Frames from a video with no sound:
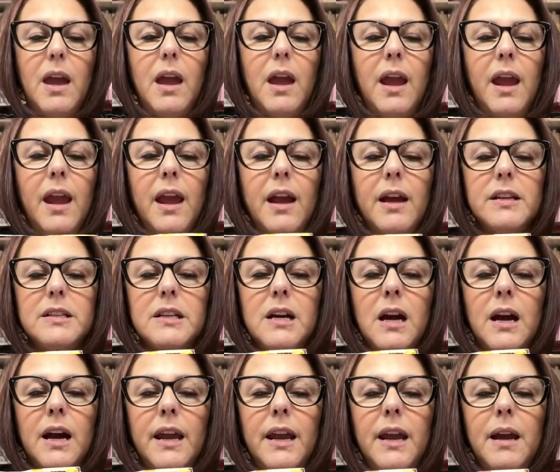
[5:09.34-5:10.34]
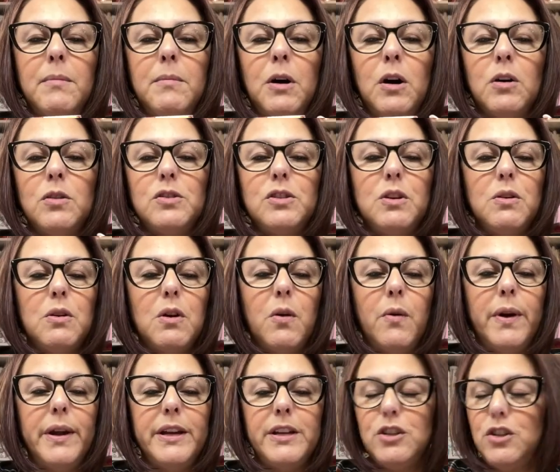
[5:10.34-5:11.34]
And I am also
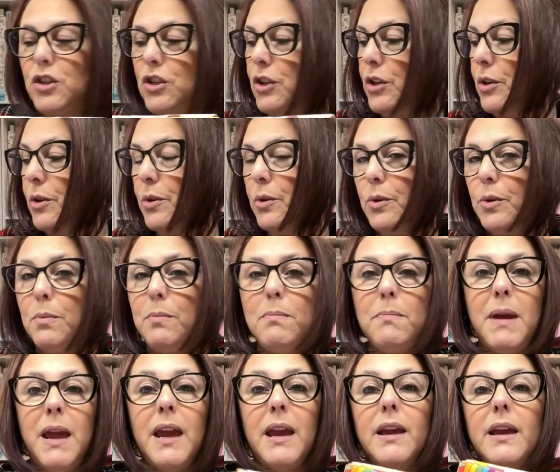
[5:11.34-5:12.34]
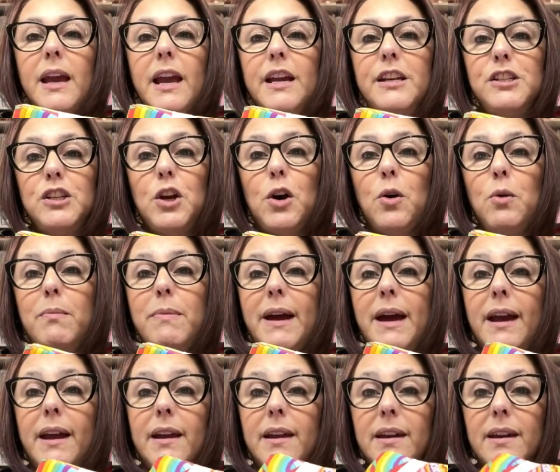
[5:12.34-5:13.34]
going to make a tote
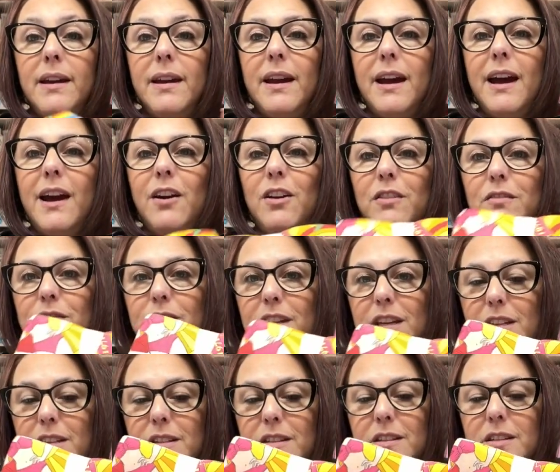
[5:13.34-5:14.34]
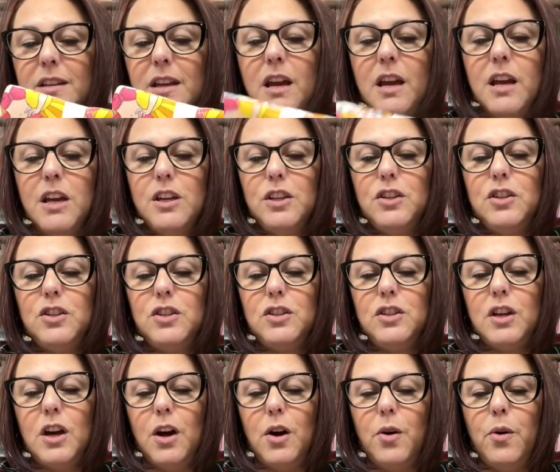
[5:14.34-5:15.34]
bag out of this.
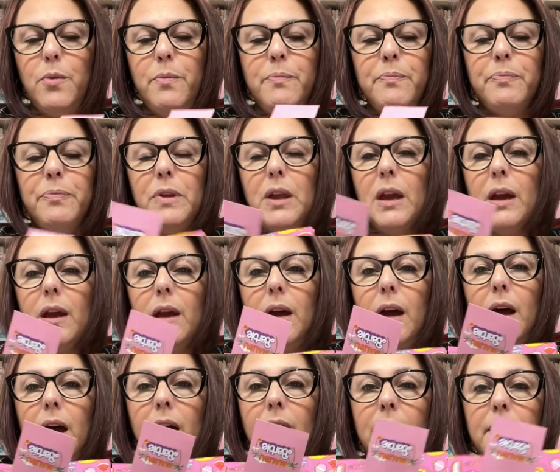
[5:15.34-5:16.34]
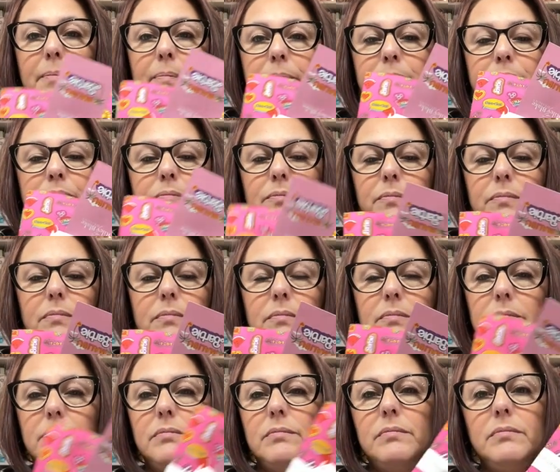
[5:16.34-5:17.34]
So,
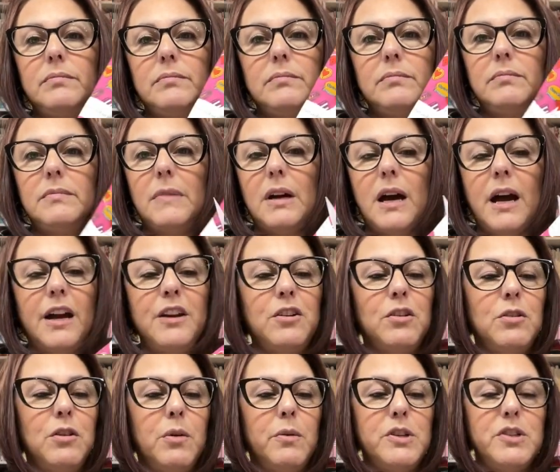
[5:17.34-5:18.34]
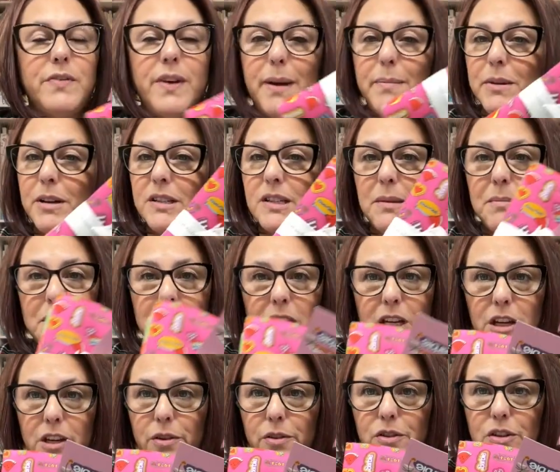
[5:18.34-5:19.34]
I don't know which fabrics I'm going to
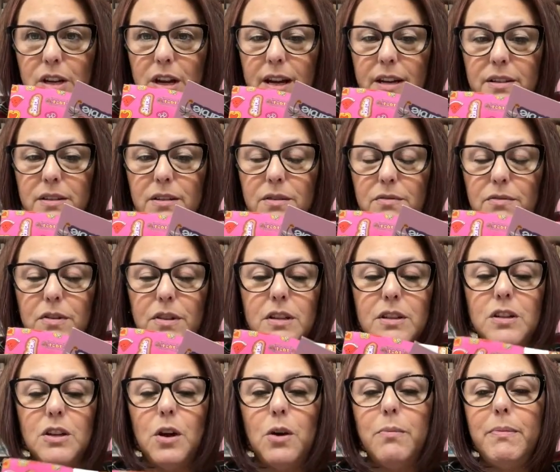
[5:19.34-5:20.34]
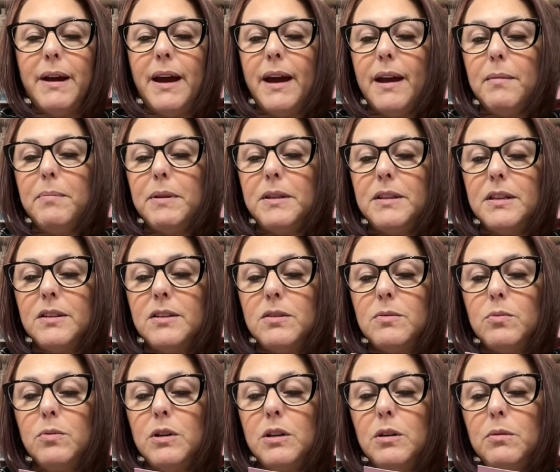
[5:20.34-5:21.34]
use yet for the tote bag, but
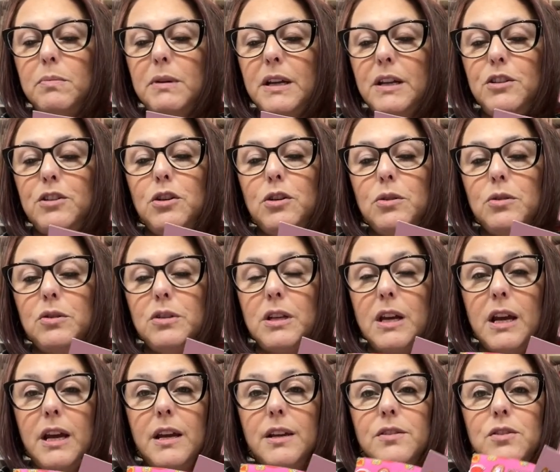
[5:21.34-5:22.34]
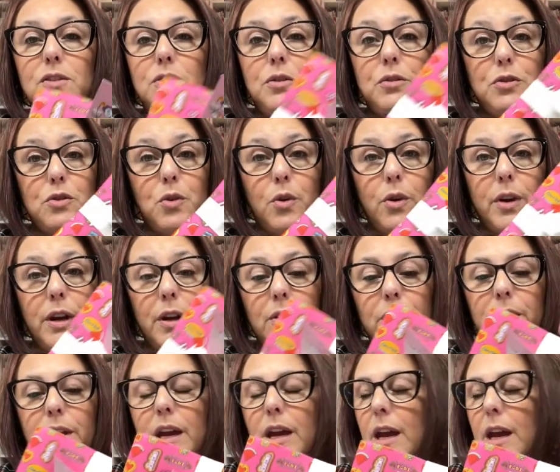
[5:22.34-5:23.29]
this will be Tuesday's tutorial.